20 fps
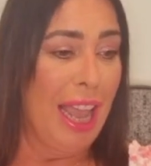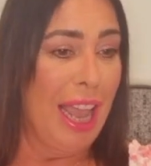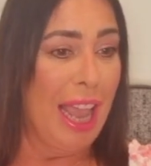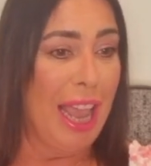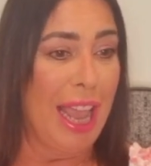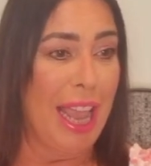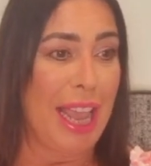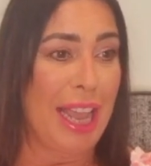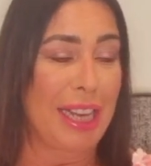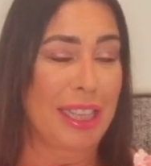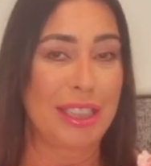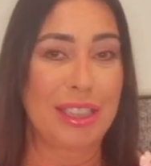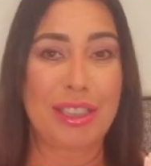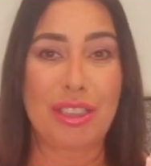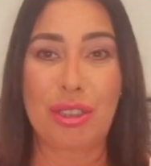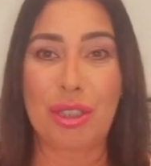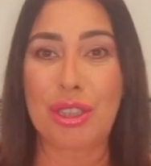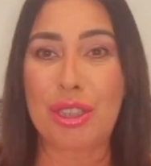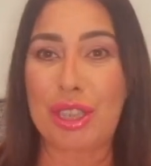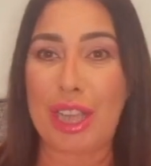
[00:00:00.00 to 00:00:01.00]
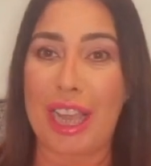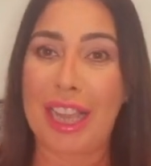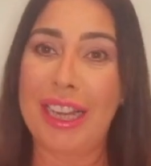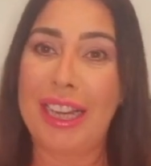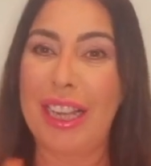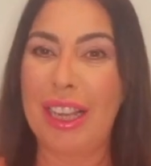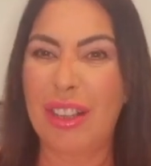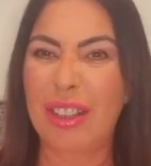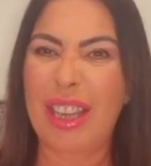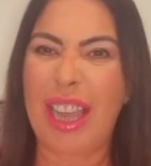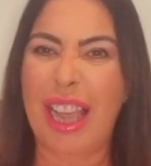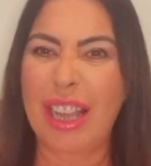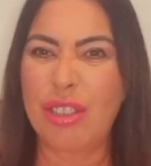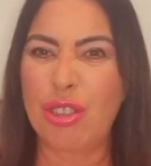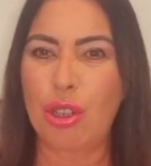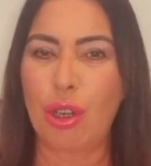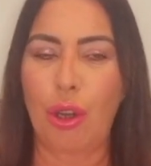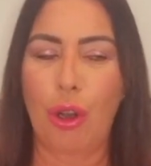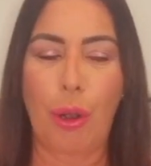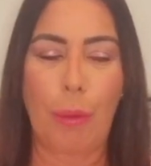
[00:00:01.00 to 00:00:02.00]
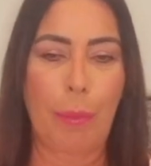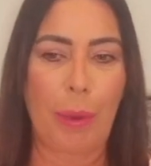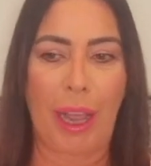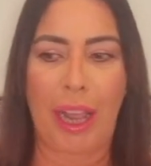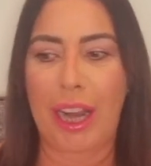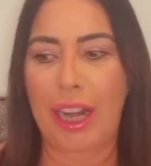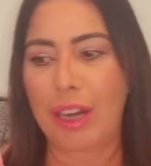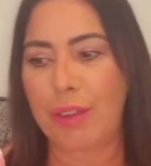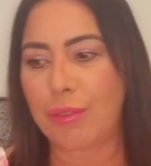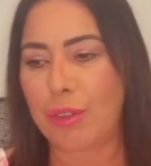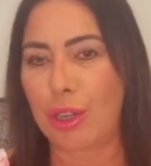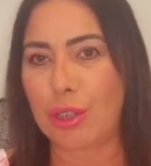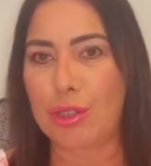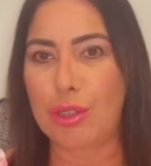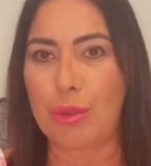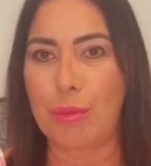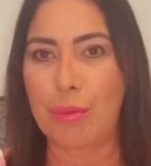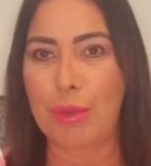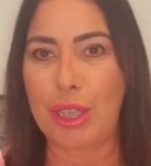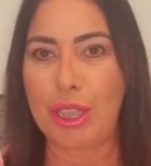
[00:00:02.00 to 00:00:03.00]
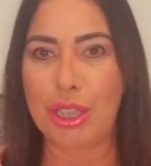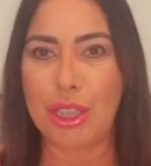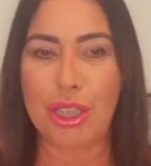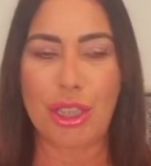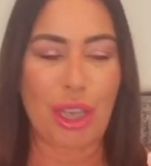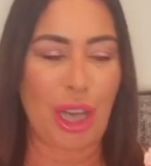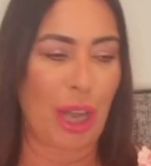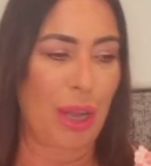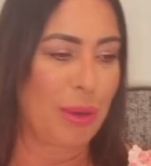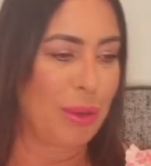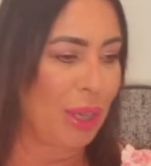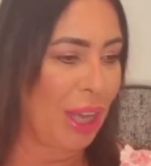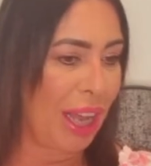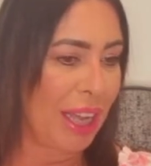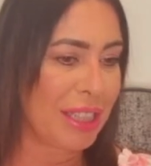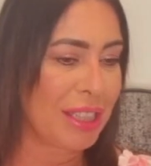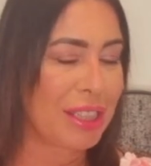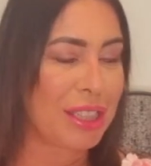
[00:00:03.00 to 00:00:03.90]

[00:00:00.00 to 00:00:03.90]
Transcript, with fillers: and just a little catch up, and I've got something to show you.